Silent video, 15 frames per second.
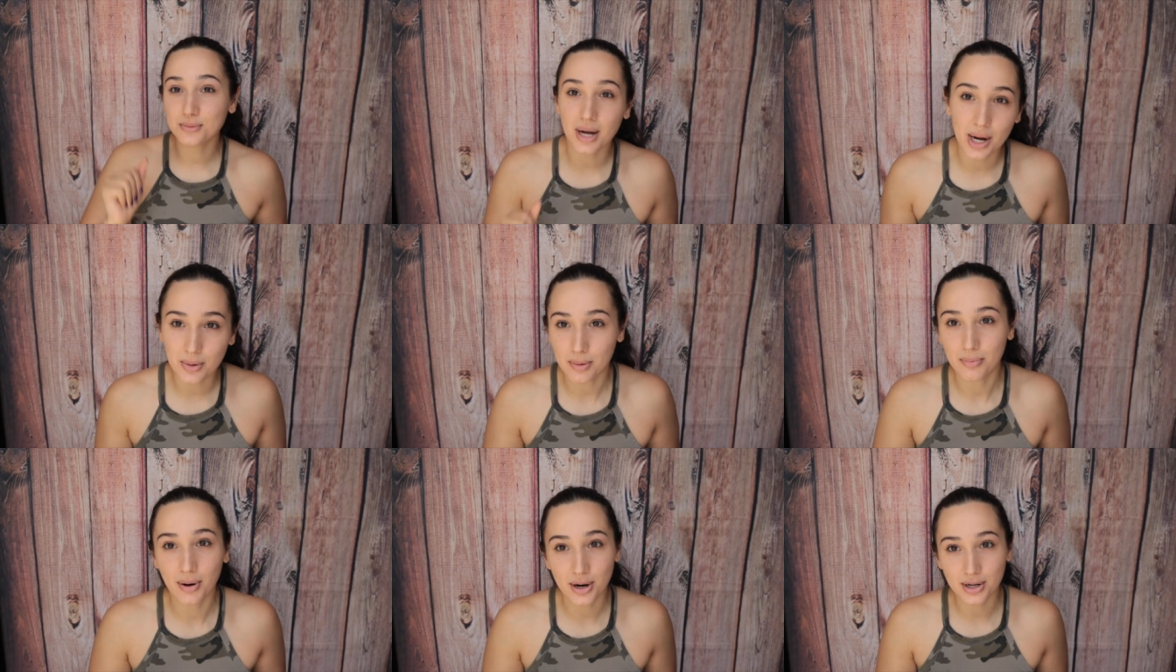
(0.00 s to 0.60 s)
why
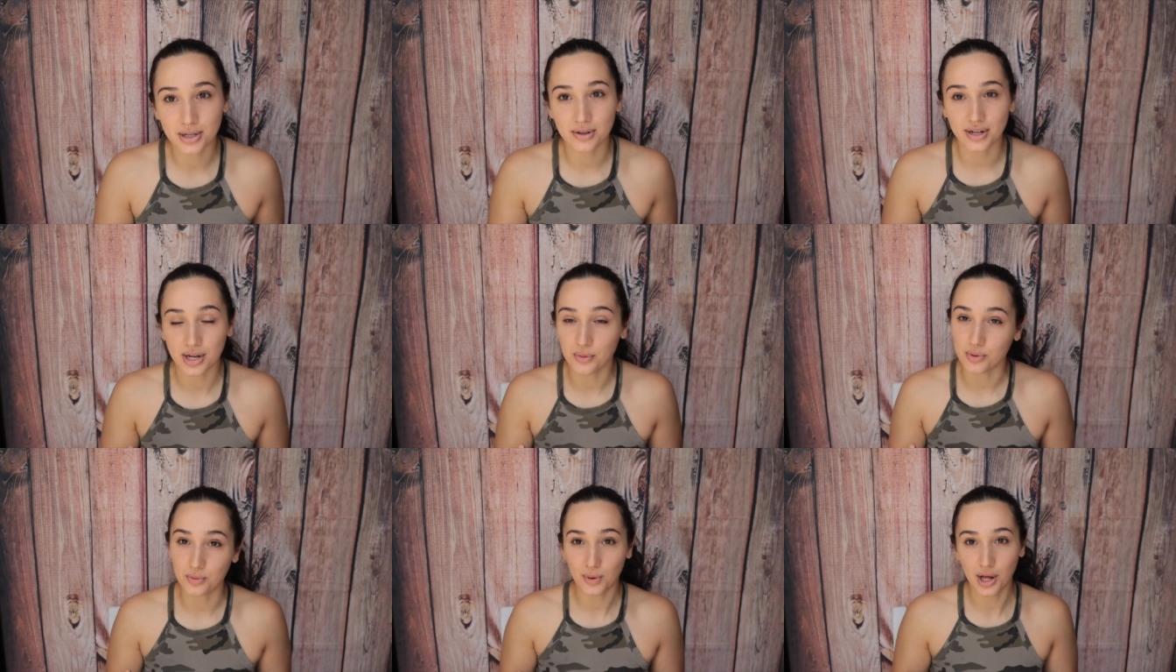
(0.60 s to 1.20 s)
we're partnering
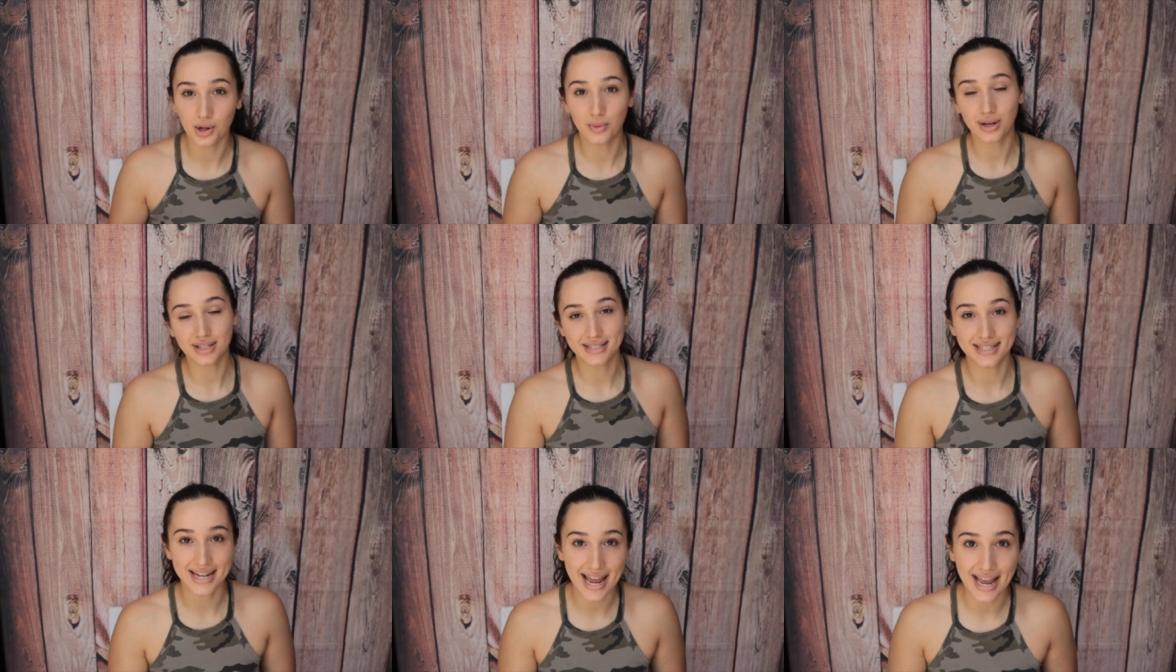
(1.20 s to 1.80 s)
with
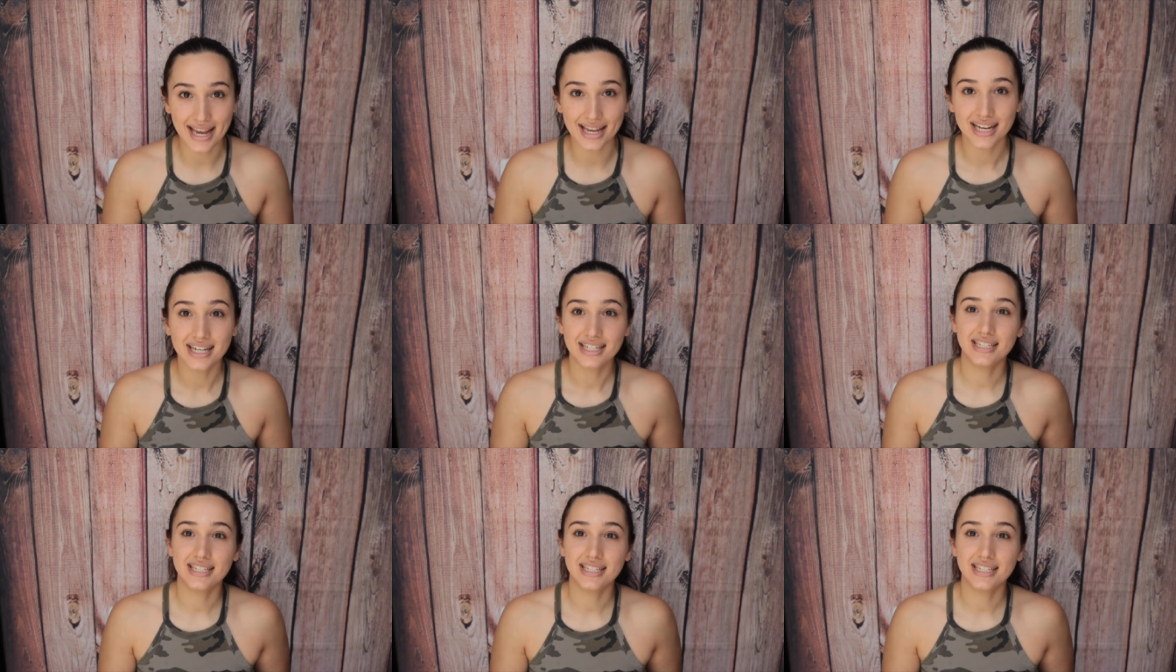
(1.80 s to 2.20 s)
WellWell today